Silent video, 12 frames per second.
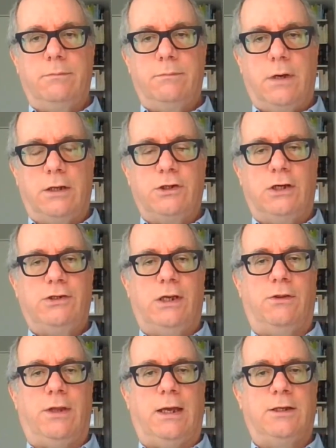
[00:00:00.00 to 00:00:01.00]
adjusting
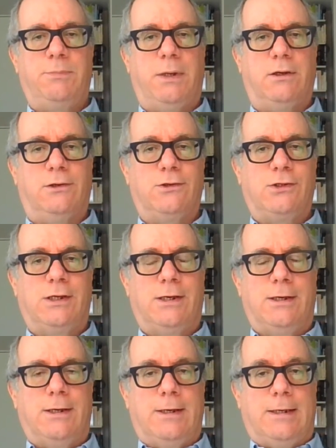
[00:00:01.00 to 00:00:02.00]
things because
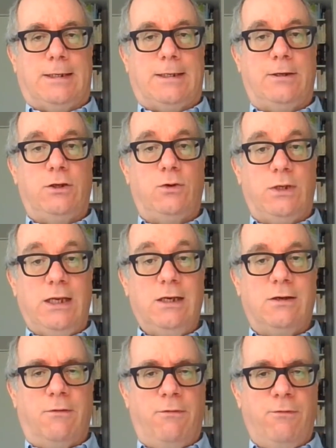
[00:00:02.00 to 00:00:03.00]
you
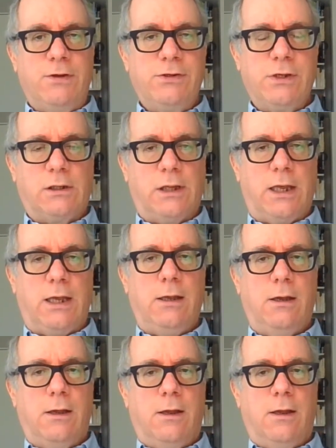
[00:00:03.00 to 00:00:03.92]
needed to physically